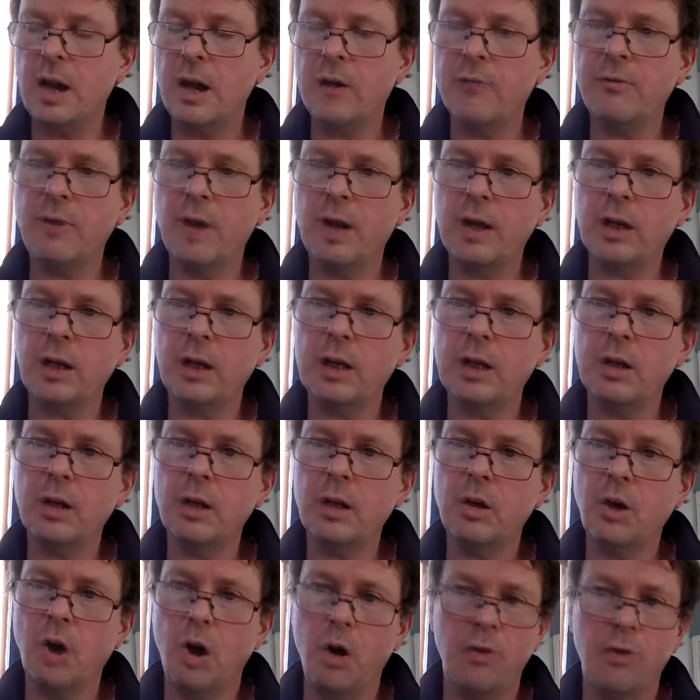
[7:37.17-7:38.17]
I finally
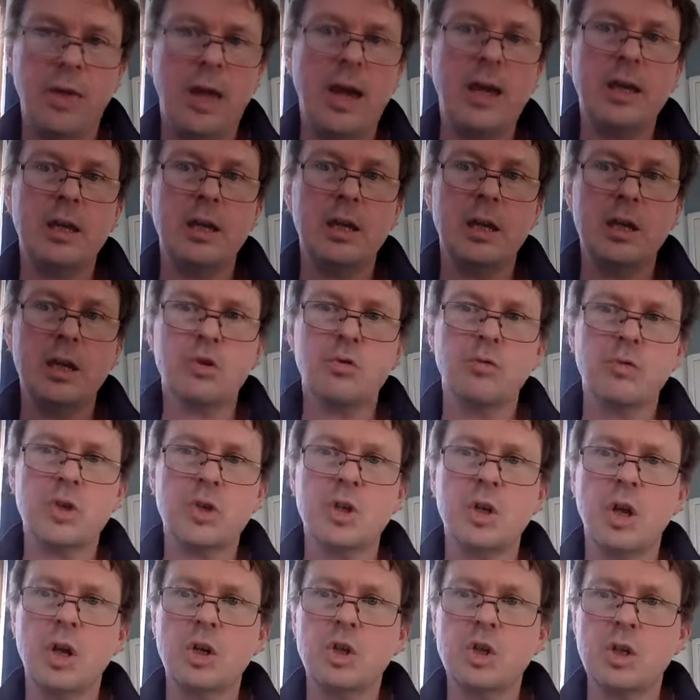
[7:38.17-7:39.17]
got that year's
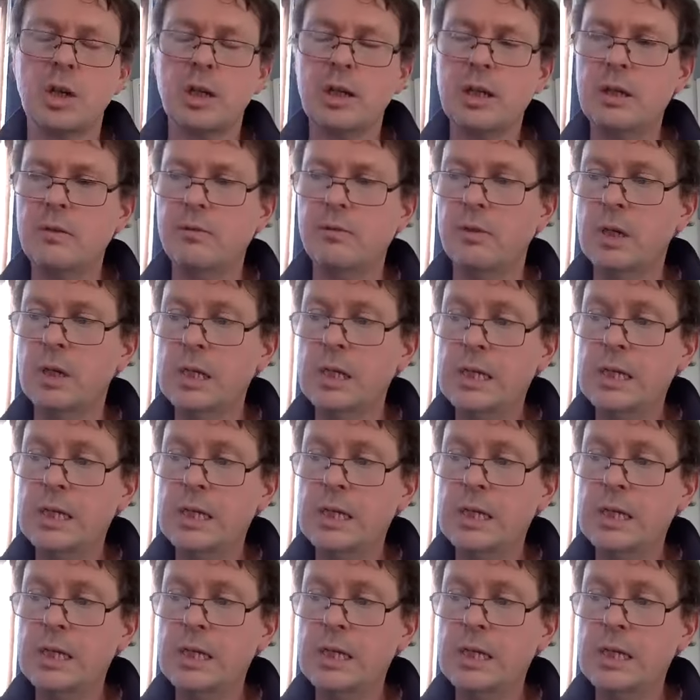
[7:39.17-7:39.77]
research leave.